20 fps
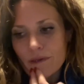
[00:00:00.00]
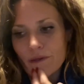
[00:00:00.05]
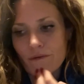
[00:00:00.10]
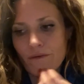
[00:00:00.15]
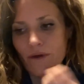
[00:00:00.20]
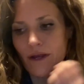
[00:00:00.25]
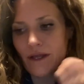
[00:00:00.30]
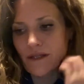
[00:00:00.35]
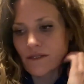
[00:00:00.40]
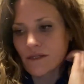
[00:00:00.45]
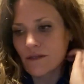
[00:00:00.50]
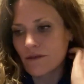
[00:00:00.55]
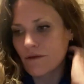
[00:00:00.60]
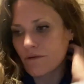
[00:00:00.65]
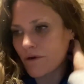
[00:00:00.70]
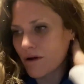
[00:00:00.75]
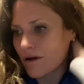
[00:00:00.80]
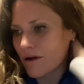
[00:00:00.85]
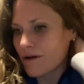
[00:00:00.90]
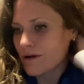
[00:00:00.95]
the rights and the
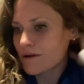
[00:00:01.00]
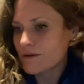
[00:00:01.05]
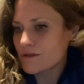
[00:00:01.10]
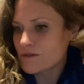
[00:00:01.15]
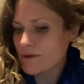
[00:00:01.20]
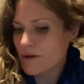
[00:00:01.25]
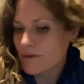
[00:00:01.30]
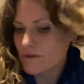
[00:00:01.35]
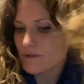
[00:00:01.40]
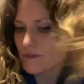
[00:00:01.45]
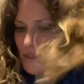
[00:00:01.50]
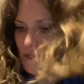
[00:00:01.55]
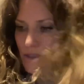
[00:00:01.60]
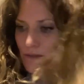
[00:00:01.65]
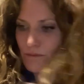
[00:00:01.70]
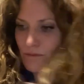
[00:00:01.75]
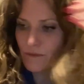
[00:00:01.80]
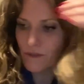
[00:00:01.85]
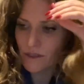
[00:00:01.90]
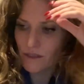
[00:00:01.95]
wrongs rather just
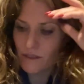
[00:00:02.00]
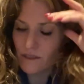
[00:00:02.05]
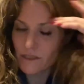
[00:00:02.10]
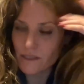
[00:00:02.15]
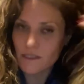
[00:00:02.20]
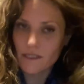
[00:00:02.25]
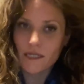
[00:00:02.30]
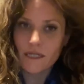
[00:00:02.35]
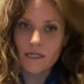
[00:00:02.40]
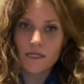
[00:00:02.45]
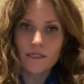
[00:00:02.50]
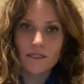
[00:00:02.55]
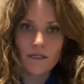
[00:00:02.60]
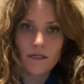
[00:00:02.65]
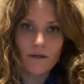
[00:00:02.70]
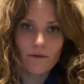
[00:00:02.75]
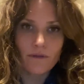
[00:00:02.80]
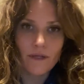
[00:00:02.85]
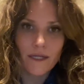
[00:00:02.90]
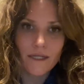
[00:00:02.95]
getting to
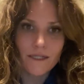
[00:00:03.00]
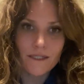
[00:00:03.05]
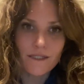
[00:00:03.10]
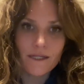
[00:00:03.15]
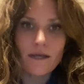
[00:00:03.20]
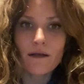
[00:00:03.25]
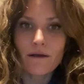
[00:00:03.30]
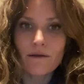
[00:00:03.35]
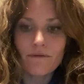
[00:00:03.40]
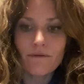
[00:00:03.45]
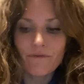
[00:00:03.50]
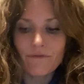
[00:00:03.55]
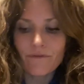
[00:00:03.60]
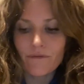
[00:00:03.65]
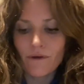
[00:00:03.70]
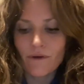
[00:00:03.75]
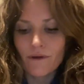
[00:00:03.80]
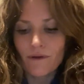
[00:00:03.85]
know thyself.